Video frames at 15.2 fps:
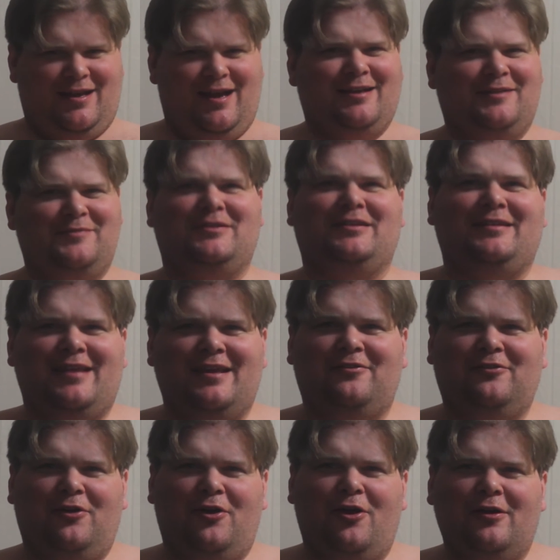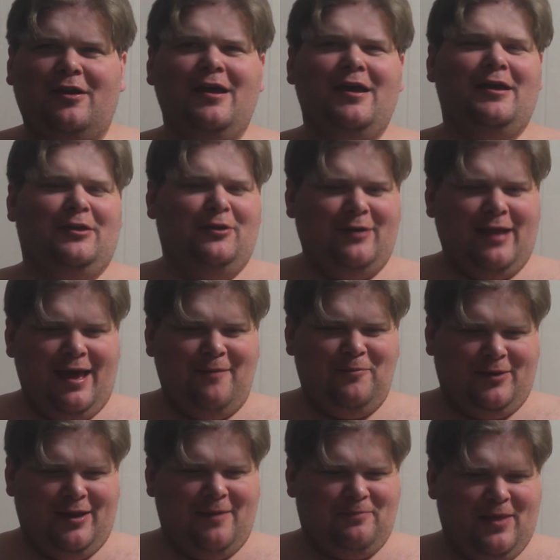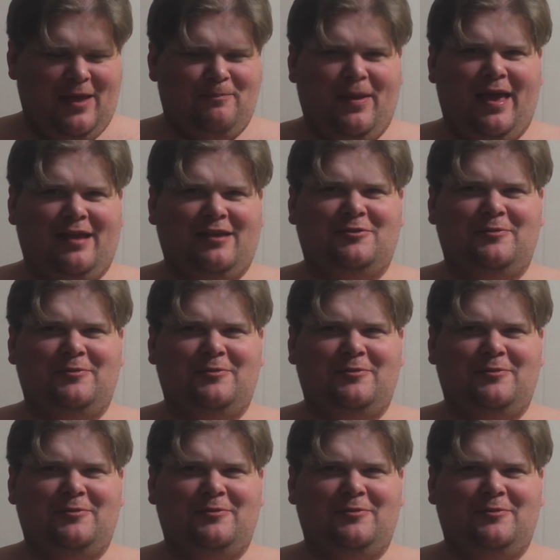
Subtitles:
condoms, and a dental card, you'd have put up that package.